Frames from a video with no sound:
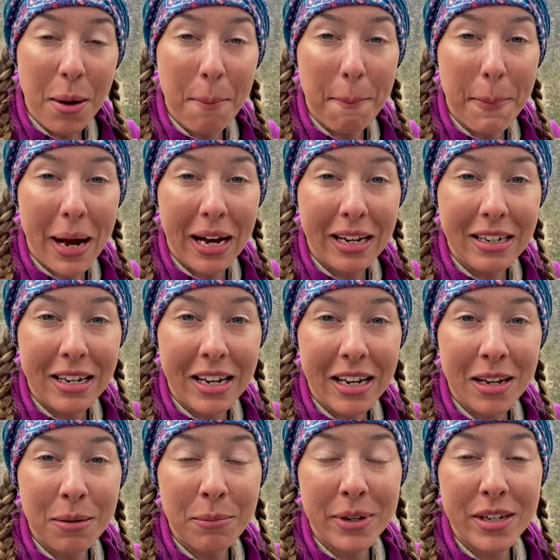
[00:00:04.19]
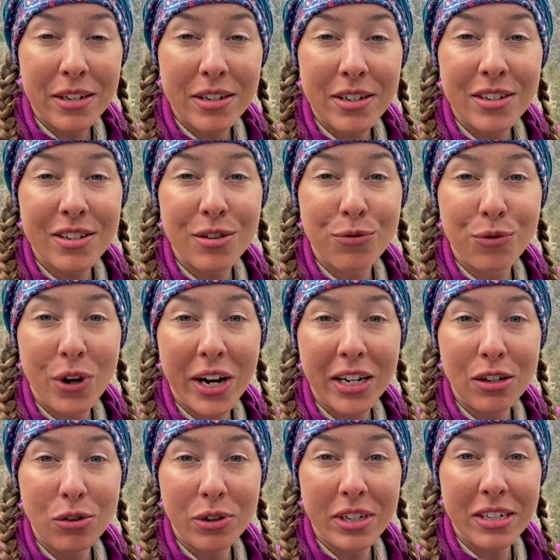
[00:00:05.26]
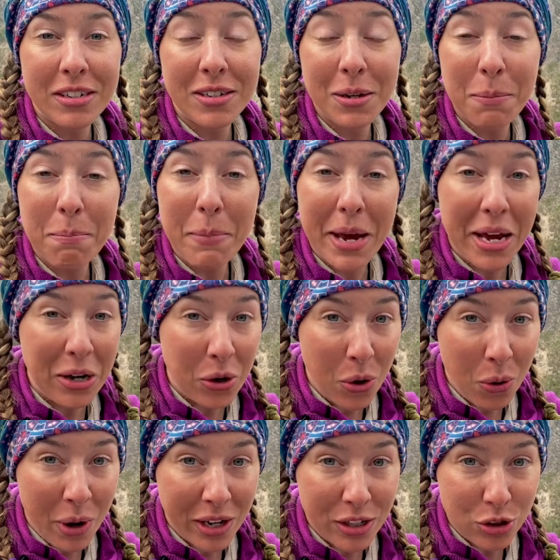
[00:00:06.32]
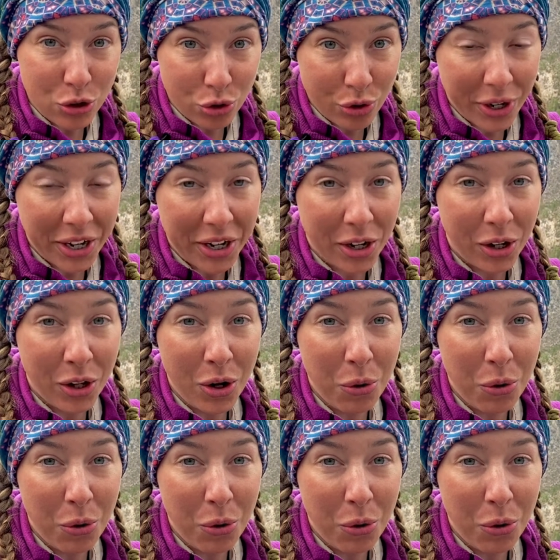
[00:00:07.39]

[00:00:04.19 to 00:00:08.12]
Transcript: My name is Fried Green Tomato on trail,